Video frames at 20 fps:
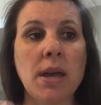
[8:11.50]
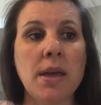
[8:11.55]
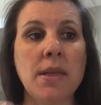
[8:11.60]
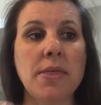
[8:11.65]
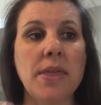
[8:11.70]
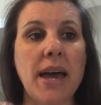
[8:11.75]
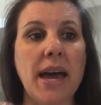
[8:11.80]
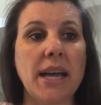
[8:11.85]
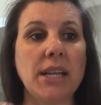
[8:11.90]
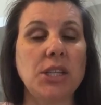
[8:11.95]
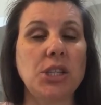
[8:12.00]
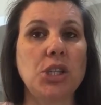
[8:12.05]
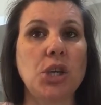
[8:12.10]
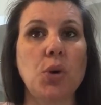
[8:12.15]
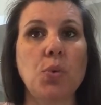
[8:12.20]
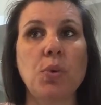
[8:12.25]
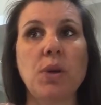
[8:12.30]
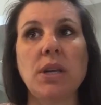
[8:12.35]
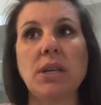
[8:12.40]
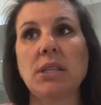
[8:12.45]
that, so
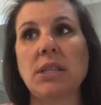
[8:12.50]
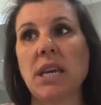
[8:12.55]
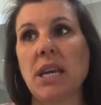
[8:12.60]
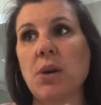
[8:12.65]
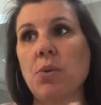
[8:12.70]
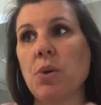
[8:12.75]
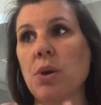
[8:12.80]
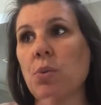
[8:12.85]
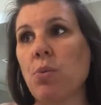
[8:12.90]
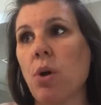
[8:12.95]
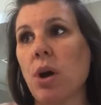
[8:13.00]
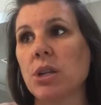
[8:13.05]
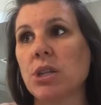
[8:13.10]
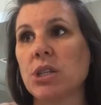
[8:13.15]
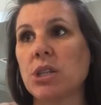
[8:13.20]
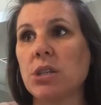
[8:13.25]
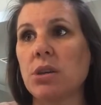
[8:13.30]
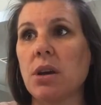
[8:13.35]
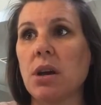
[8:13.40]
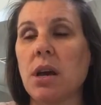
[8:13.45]
we say we
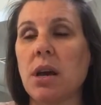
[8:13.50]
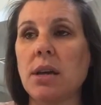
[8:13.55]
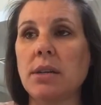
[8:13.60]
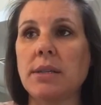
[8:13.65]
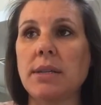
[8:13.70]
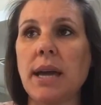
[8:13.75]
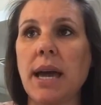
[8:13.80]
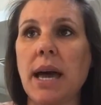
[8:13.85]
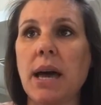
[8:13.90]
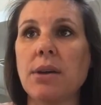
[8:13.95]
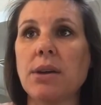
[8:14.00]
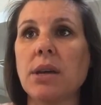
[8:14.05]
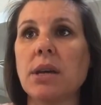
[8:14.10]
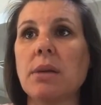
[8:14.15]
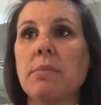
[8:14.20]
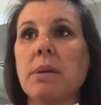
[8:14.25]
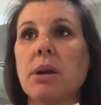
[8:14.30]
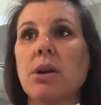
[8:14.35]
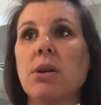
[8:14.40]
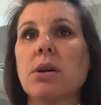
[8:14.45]
watched Italian
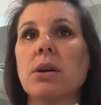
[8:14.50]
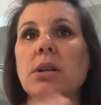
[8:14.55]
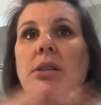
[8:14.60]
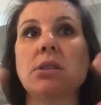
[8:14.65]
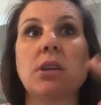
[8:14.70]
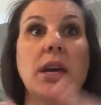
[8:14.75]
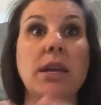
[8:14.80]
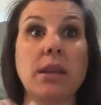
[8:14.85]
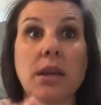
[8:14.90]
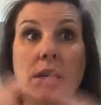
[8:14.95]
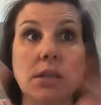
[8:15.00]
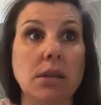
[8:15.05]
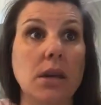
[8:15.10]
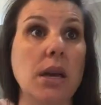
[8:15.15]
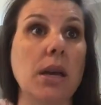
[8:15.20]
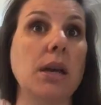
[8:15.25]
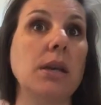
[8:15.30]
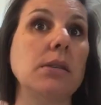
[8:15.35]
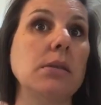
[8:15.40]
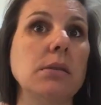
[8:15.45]
Americans, and
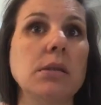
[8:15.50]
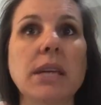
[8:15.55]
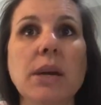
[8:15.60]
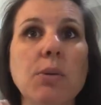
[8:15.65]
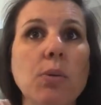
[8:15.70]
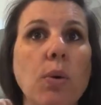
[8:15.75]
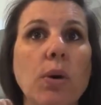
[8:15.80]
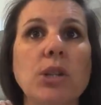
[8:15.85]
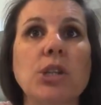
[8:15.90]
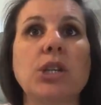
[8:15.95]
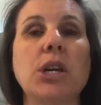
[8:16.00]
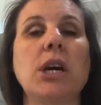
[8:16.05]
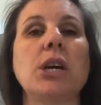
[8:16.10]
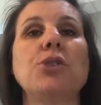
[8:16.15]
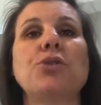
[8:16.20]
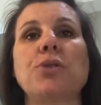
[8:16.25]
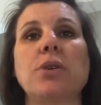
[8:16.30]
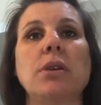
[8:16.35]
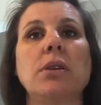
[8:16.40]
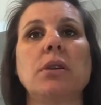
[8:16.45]
say we watched
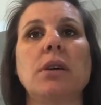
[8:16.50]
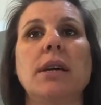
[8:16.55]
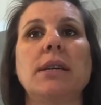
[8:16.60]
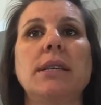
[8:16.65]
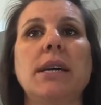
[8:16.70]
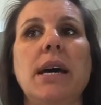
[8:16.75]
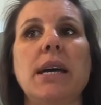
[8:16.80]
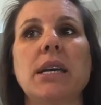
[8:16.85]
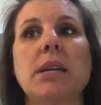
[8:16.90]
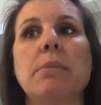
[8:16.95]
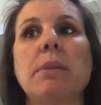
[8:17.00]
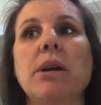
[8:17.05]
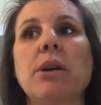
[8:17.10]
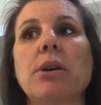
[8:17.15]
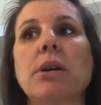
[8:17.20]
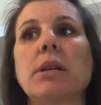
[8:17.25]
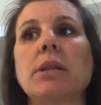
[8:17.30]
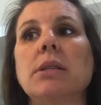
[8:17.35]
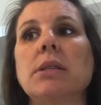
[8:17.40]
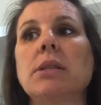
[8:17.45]
100 Italian
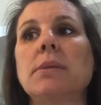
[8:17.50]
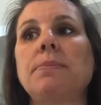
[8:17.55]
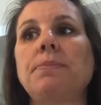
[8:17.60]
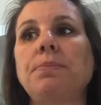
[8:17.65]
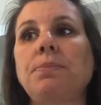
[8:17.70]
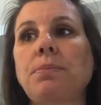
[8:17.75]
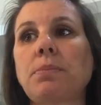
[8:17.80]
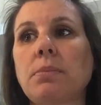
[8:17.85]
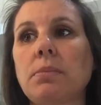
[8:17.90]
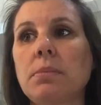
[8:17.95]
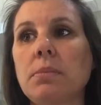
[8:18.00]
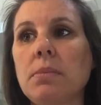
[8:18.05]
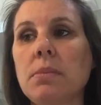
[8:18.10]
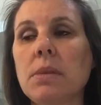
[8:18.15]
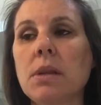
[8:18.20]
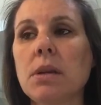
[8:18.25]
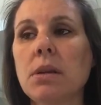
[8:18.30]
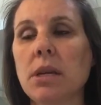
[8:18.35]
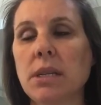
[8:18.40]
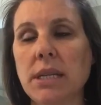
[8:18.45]
Americans,
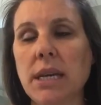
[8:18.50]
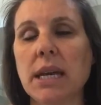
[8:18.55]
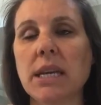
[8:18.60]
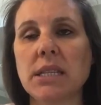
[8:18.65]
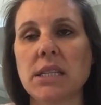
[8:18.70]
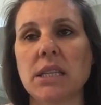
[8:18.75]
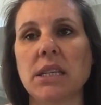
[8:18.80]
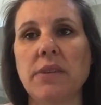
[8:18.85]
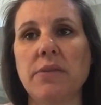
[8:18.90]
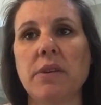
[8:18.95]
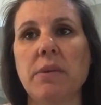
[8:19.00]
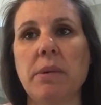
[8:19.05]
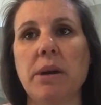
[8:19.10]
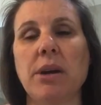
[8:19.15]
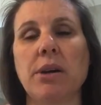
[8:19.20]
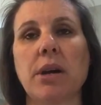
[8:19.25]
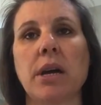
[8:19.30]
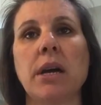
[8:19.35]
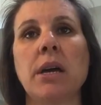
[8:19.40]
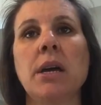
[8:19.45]
Italians that live in
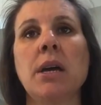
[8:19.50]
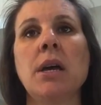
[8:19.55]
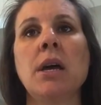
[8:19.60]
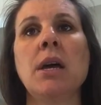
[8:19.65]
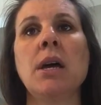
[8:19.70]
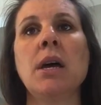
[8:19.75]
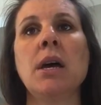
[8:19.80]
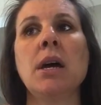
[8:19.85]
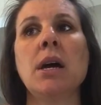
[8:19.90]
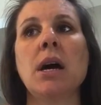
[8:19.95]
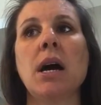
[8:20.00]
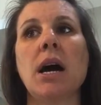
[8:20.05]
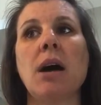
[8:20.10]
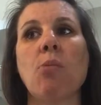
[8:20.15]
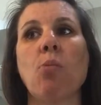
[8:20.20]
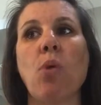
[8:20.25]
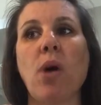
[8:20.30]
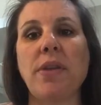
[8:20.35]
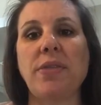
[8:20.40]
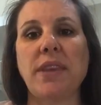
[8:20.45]
America,
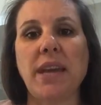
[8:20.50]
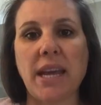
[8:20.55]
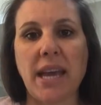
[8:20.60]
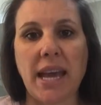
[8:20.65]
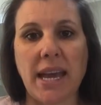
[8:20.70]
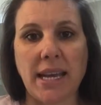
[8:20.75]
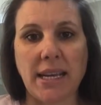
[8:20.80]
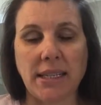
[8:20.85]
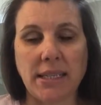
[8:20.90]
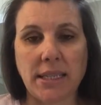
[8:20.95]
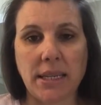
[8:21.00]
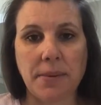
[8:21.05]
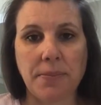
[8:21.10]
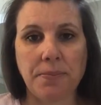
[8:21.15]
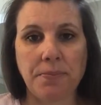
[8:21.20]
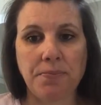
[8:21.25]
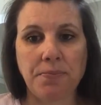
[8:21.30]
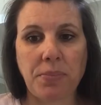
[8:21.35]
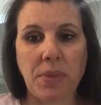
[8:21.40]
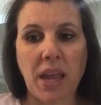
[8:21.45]
what they ate.
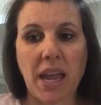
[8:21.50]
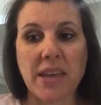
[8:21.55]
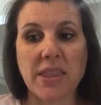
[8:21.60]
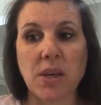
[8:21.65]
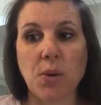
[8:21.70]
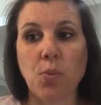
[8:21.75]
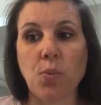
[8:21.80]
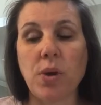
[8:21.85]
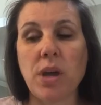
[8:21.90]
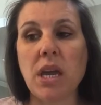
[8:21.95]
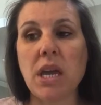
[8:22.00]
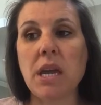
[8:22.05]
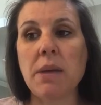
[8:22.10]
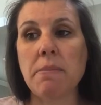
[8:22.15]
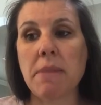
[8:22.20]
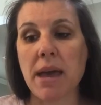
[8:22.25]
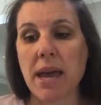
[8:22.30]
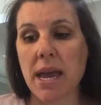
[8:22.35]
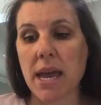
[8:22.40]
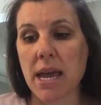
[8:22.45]
And then we
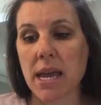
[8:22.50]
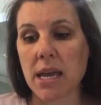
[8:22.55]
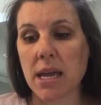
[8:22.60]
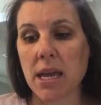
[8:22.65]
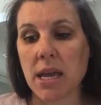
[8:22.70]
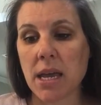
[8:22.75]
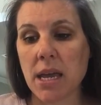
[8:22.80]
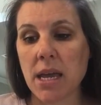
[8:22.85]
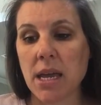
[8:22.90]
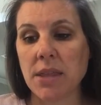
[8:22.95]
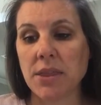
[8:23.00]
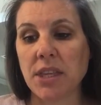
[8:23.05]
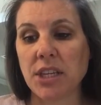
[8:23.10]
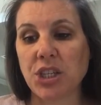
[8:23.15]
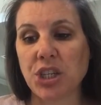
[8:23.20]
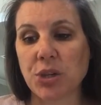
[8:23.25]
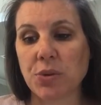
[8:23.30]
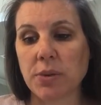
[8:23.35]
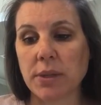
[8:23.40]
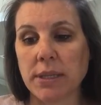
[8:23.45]
make the
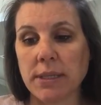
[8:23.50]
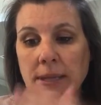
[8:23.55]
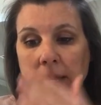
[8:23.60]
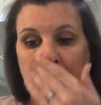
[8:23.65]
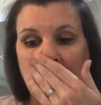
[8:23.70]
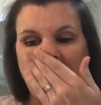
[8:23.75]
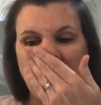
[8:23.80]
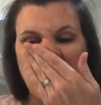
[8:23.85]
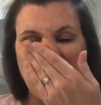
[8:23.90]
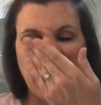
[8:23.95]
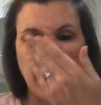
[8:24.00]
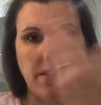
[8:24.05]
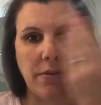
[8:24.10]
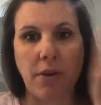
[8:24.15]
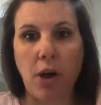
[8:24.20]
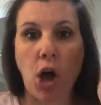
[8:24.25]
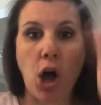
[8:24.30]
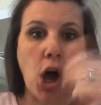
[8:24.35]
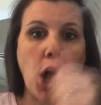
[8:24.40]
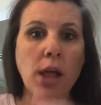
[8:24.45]
generalization of
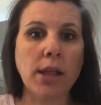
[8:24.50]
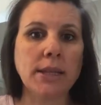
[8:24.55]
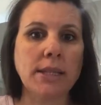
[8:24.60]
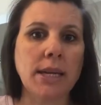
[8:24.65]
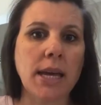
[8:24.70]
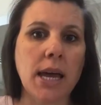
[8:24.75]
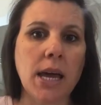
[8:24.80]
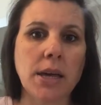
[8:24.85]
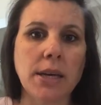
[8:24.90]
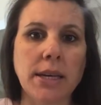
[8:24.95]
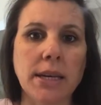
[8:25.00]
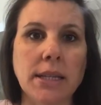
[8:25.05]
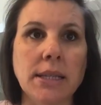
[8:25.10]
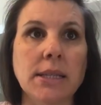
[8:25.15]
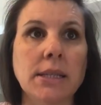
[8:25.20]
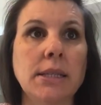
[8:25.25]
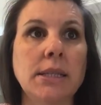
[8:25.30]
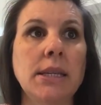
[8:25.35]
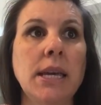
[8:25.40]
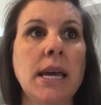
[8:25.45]
all
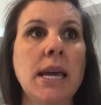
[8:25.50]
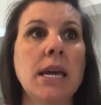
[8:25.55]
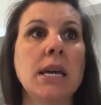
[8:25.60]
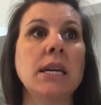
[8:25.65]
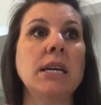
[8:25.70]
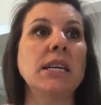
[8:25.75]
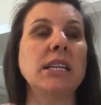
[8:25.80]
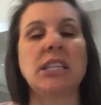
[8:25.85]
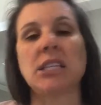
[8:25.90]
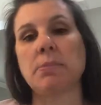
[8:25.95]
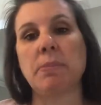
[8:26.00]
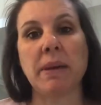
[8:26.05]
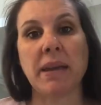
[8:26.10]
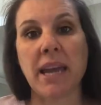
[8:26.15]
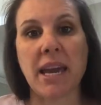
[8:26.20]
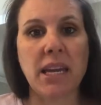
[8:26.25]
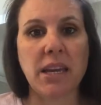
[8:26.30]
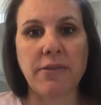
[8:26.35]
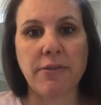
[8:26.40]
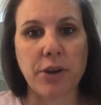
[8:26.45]
Italians eat
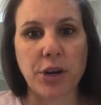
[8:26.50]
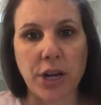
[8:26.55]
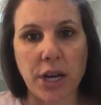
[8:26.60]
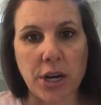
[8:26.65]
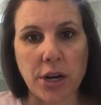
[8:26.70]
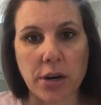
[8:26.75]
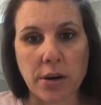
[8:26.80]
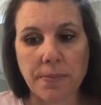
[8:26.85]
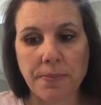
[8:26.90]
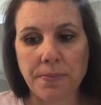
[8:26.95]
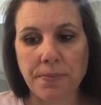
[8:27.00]
spaghetti for dinner.